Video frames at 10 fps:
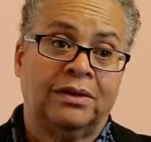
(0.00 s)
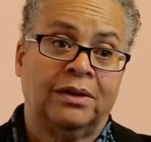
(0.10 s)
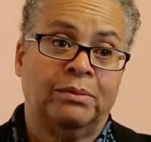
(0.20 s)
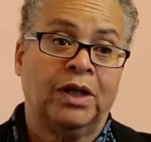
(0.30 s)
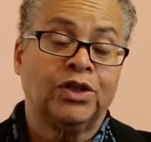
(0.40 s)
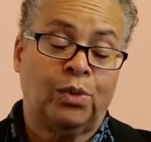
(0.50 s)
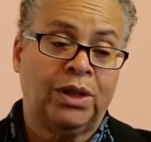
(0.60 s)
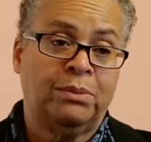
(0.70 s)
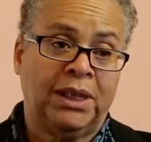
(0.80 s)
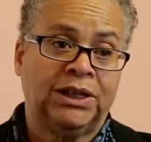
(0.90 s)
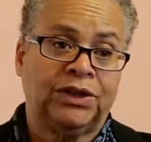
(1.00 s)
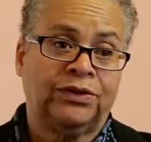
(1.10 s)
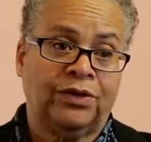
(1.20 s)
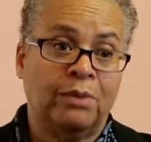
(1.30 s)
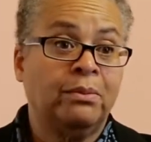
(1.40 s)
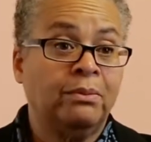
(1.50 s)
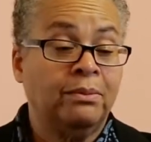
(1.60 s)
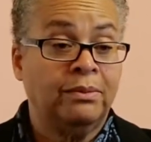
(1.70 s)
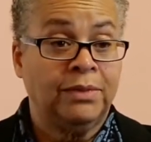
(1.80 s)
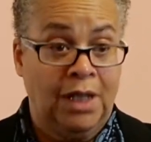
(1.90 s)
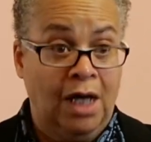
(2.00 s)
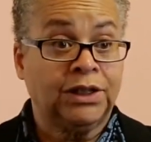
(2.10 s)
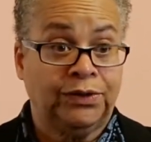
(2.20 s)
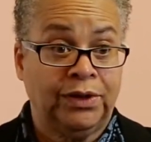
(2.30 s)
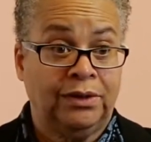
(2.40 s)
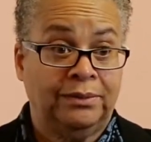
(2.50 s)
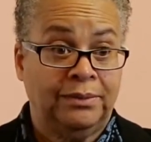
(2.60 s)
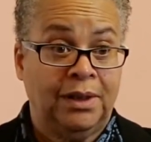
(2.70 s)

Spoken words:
about 20 minutes from Knoxville.